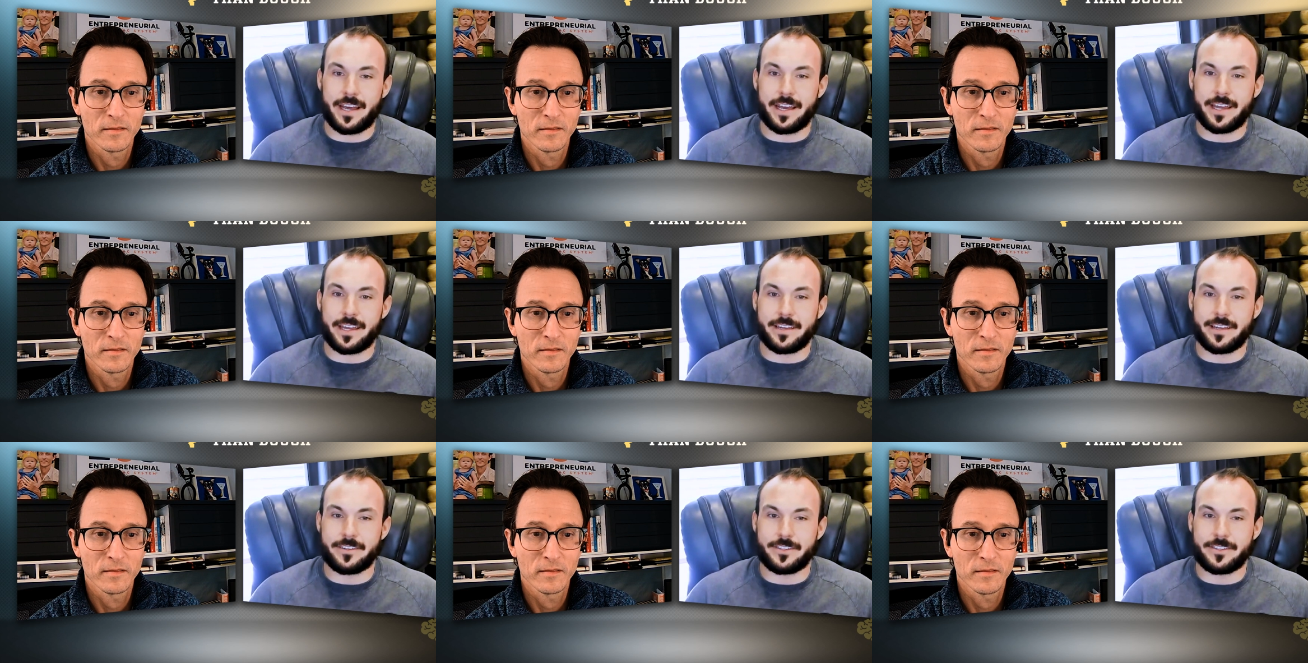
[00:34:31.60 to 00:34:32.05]

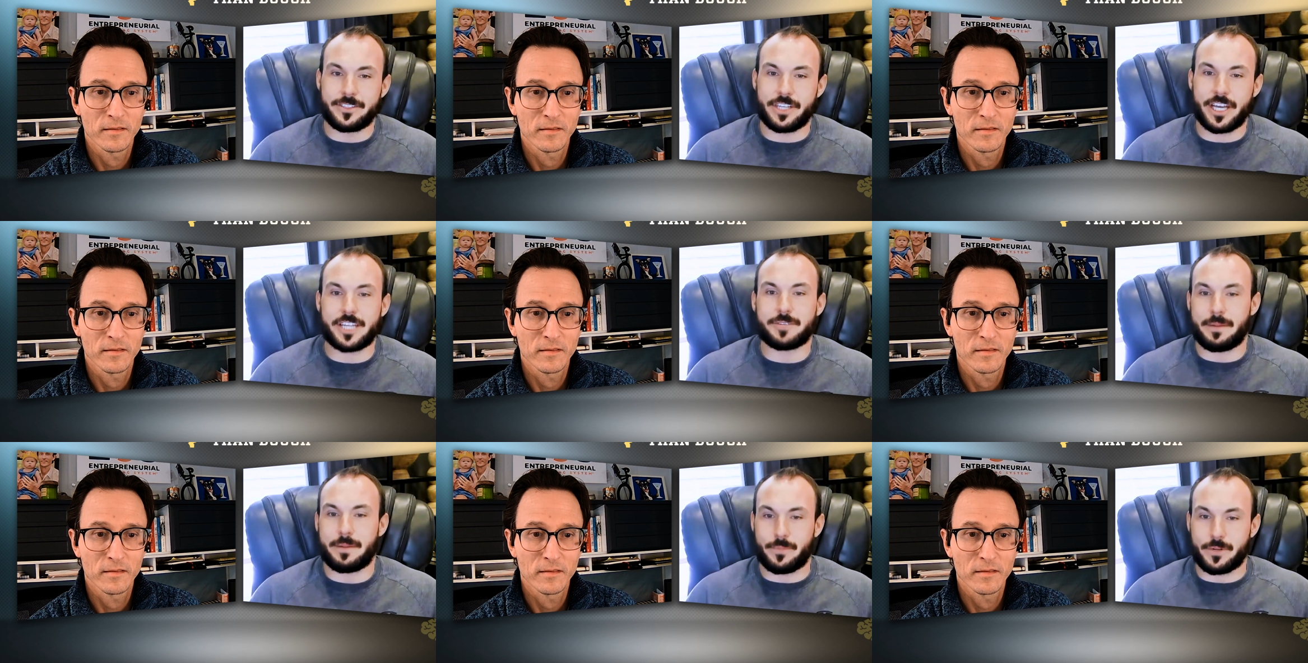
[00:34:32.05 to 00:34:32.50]
Speaker 1: I
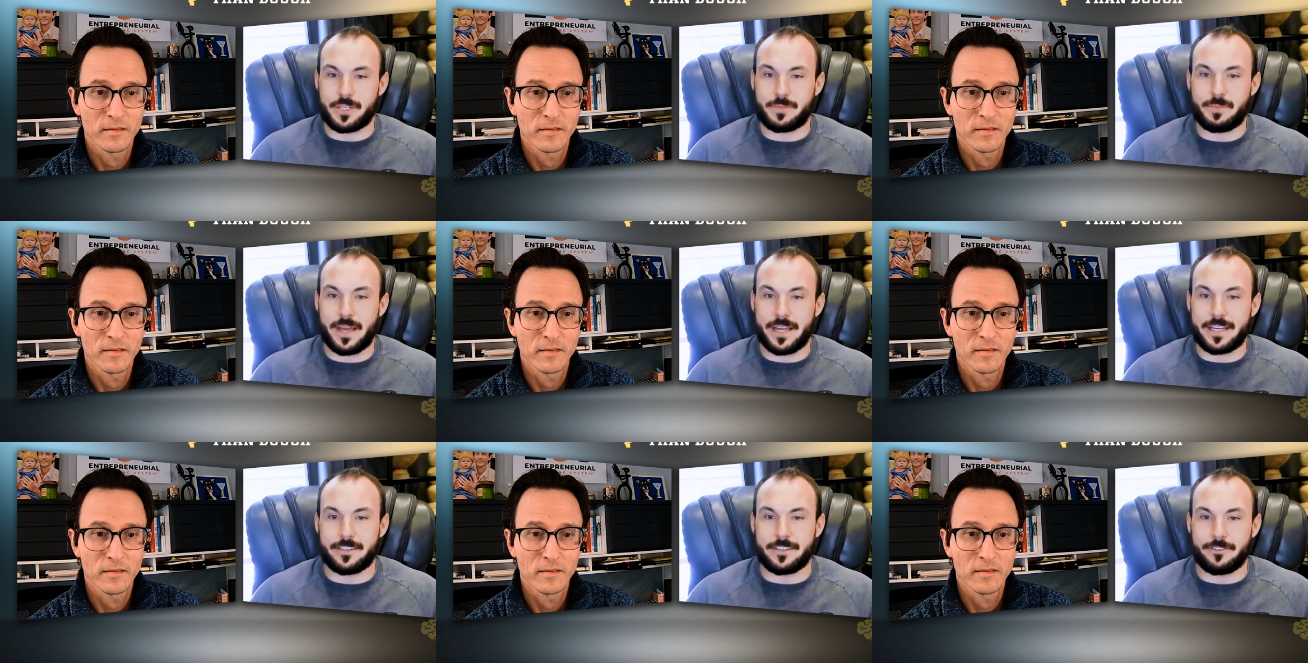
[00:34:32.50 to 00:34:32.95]
change my
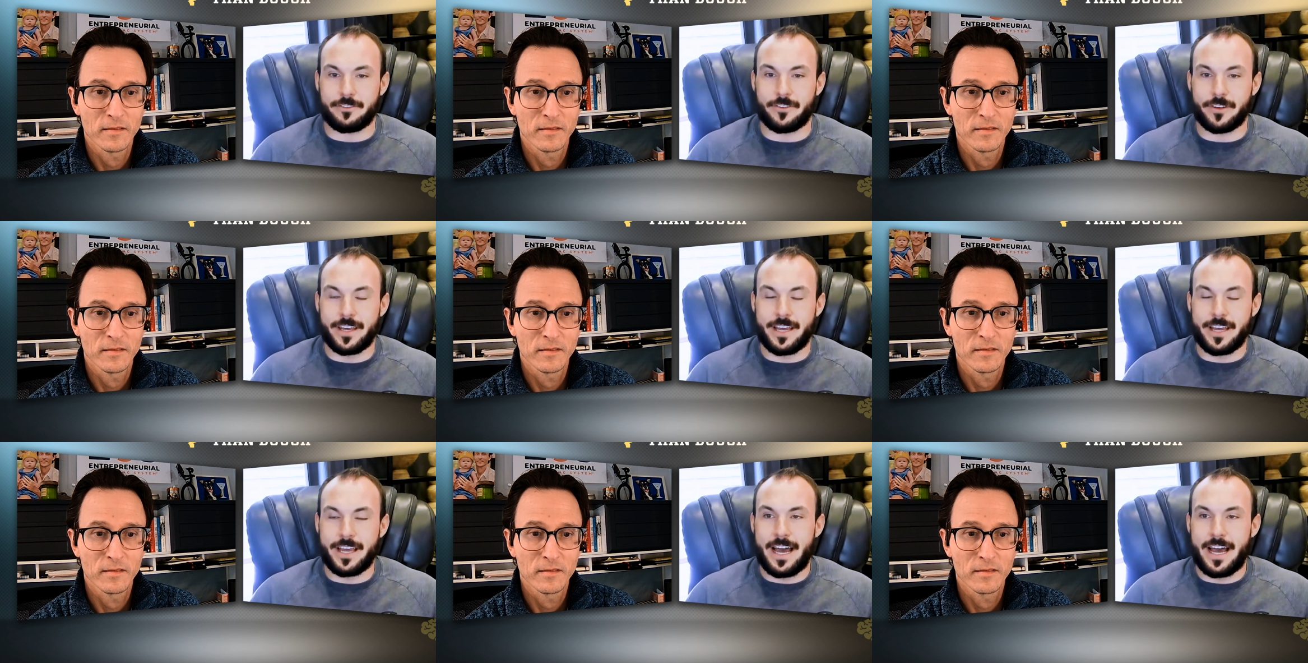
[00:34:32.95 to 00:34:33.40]

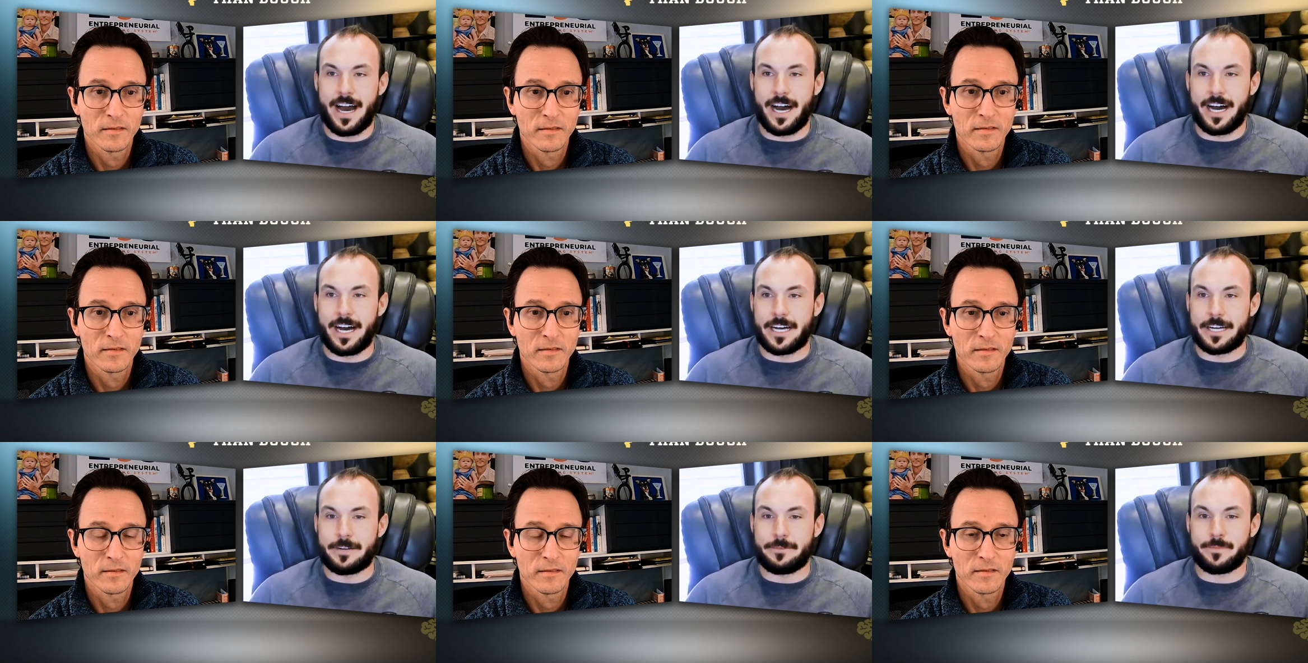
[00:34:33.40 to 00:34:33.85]
perspective?
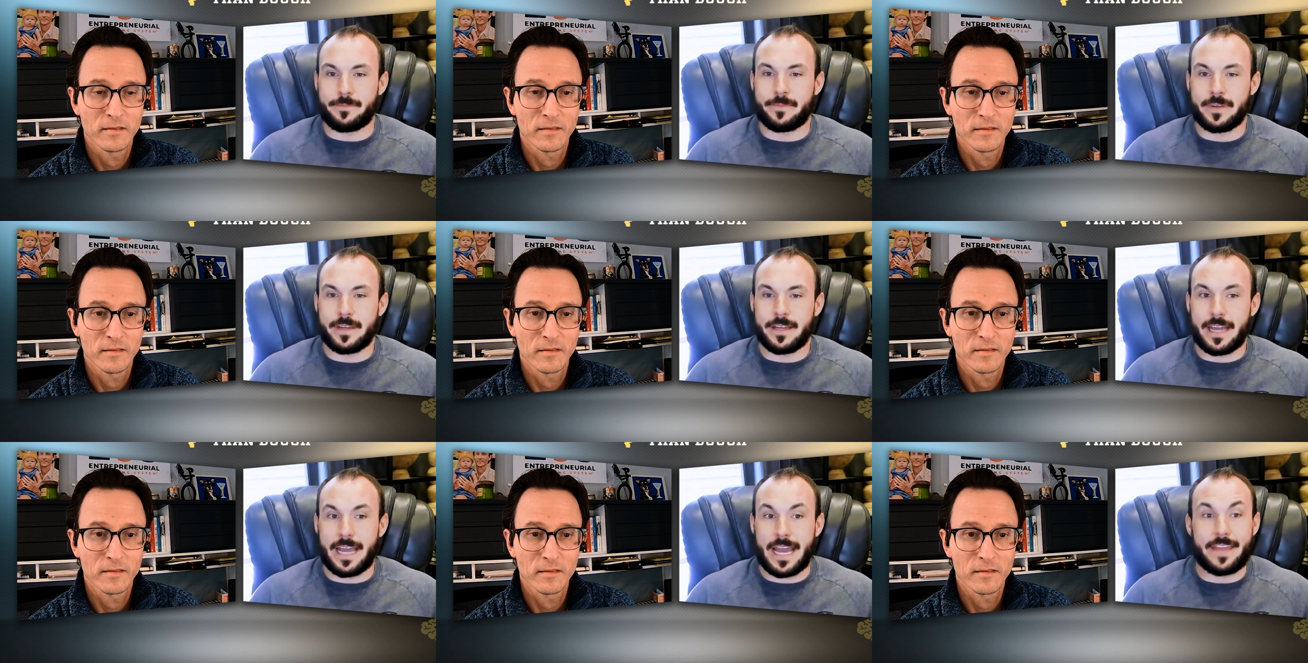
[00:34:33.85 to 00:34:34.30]

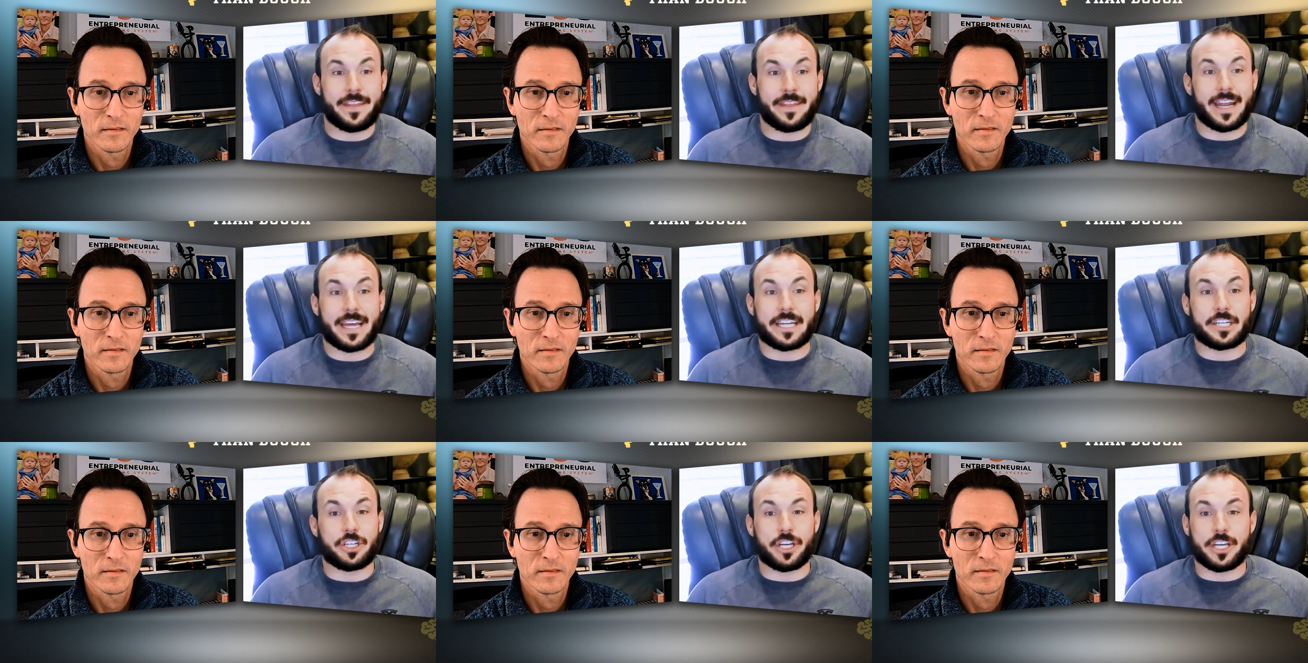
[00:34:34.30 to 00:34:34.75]
Um, and
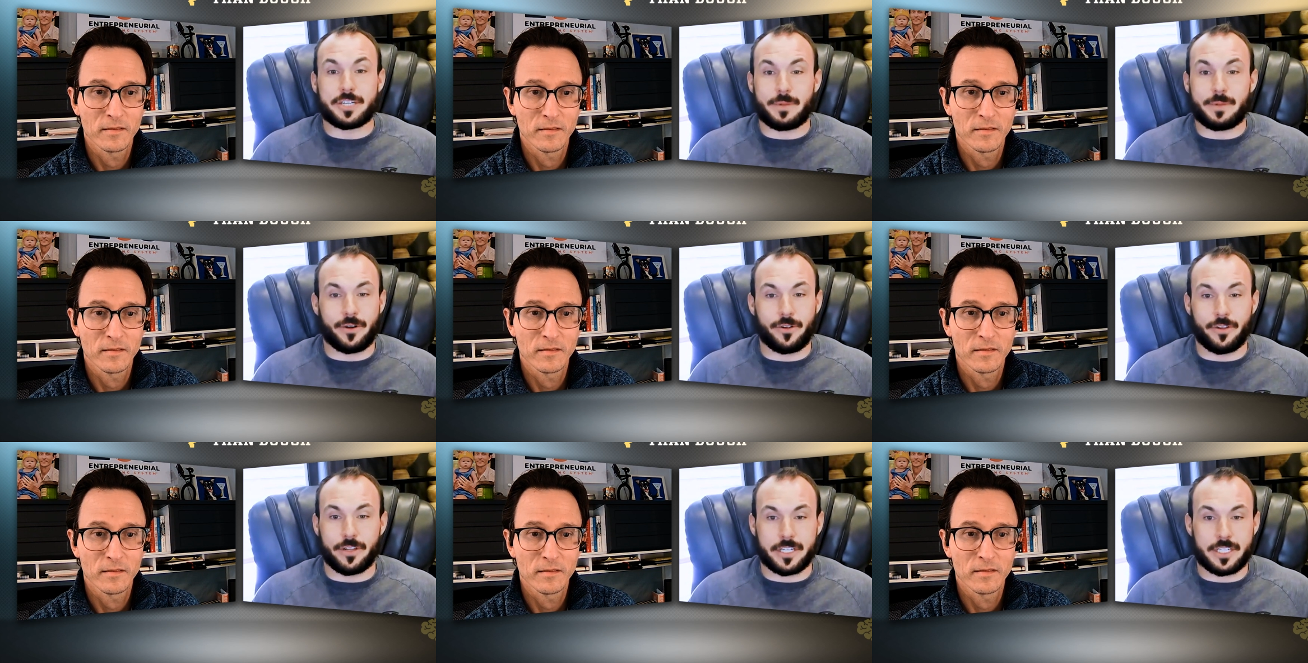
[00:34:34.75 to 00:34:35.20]
then I
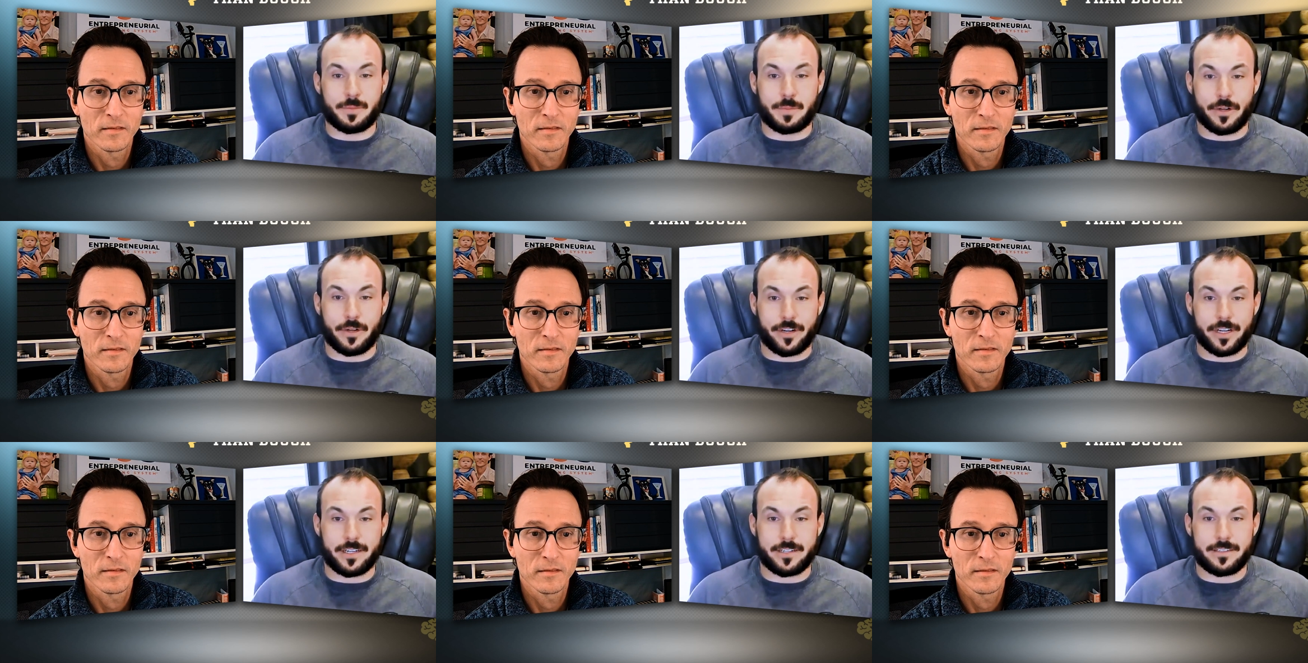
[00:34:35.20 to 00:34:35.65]
change my whole
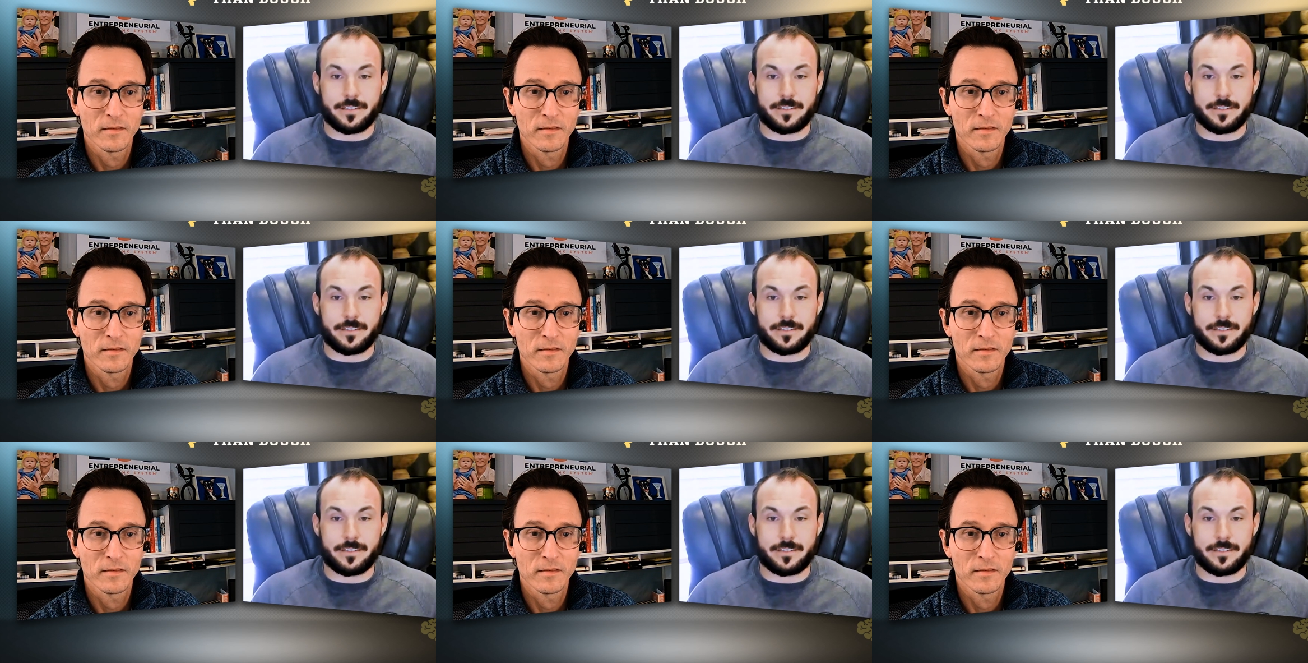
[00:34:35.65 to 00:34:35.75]
experience.